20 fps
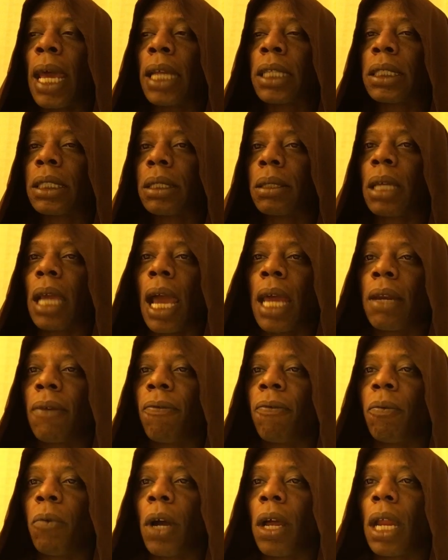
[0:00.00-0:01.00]
that's kind
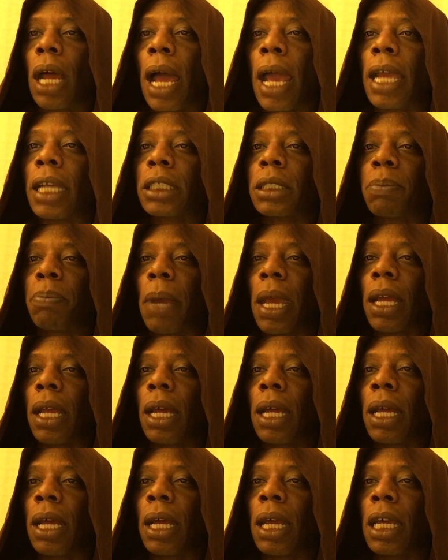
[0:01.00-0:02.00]
of what I
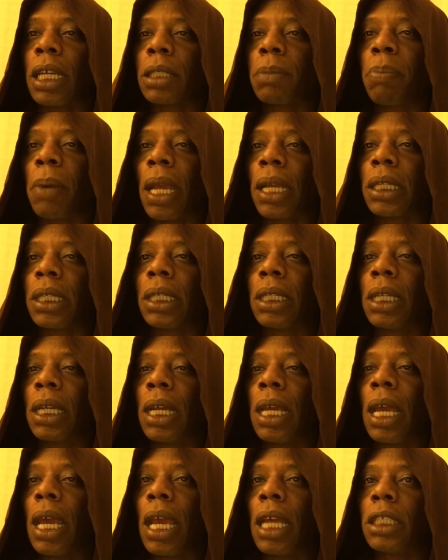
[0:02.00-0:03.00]
expected
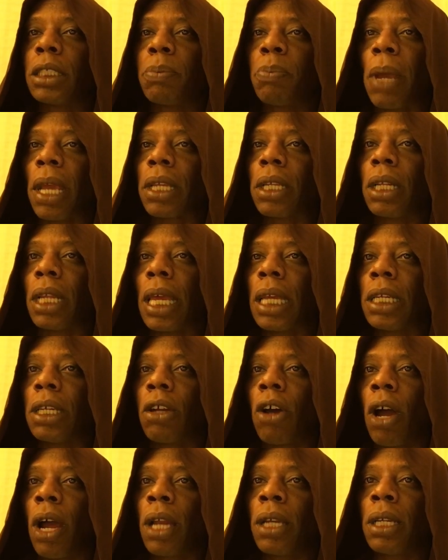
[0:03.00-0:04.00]
and
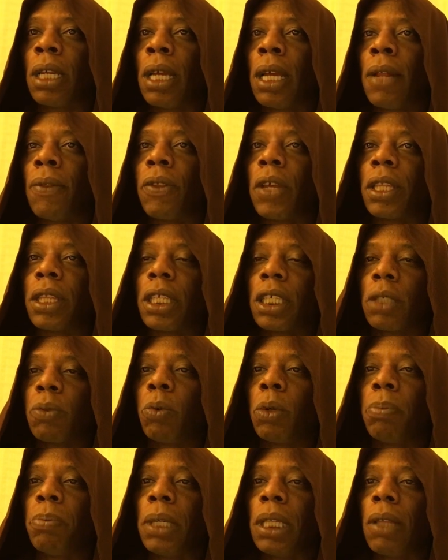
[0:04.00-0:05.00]
speculated on, that this
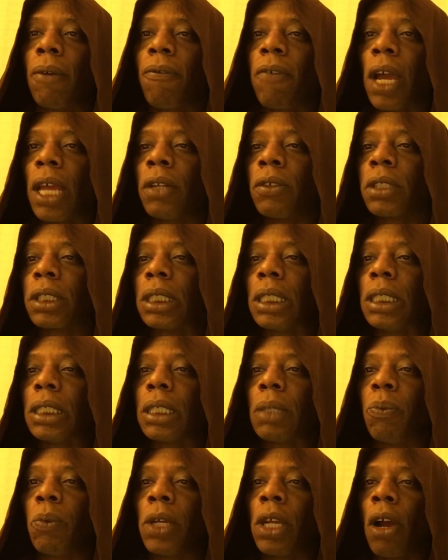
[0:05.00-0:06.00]
would be the final
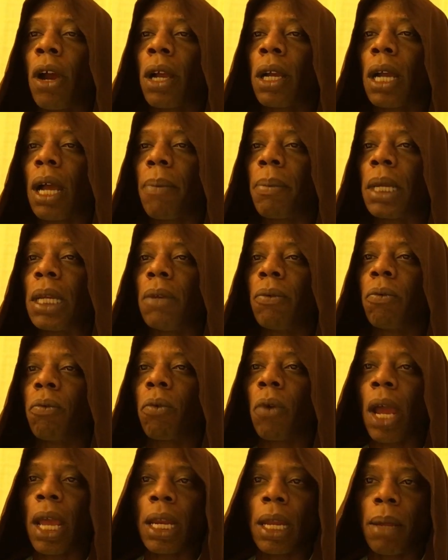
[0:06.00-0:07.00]
season. We are coming
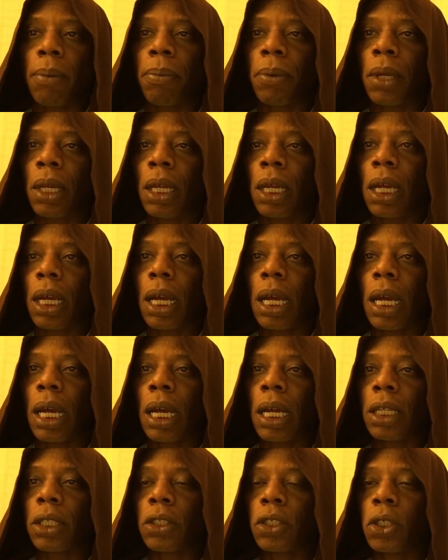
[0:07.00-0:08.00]
right up
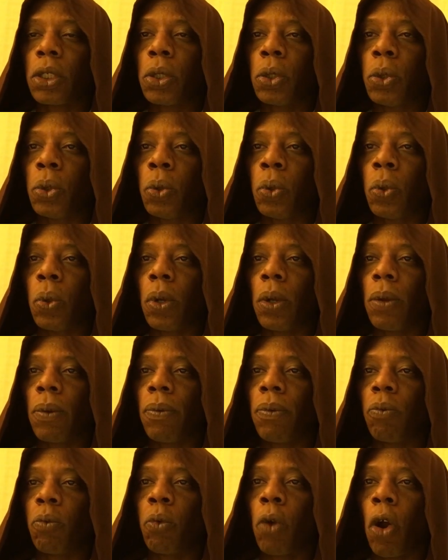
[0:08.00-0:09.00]
to
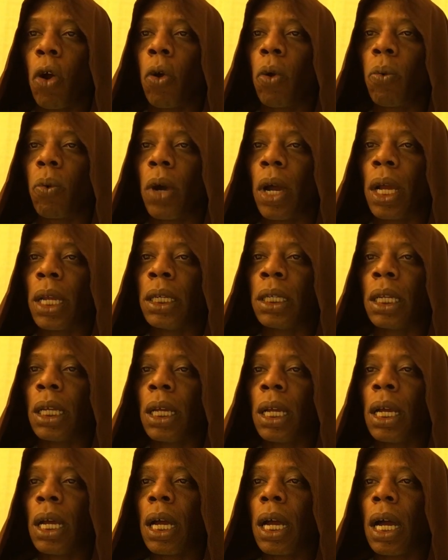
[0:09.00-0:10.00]
Rogue One
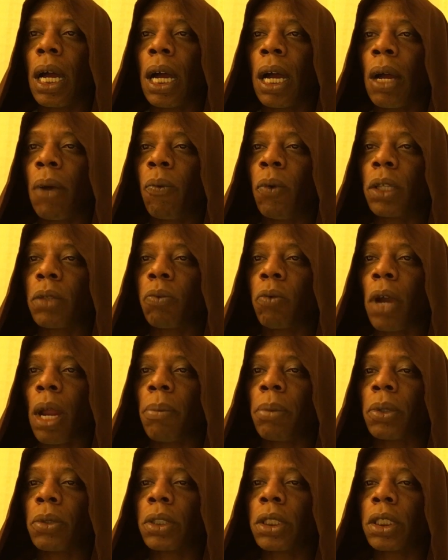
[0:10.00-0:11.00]
with
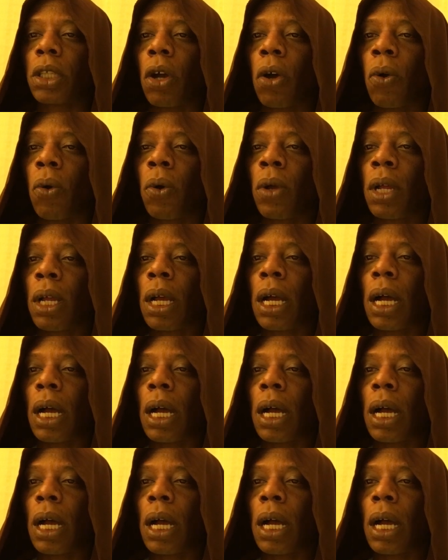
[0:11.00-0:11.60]
Rebels, so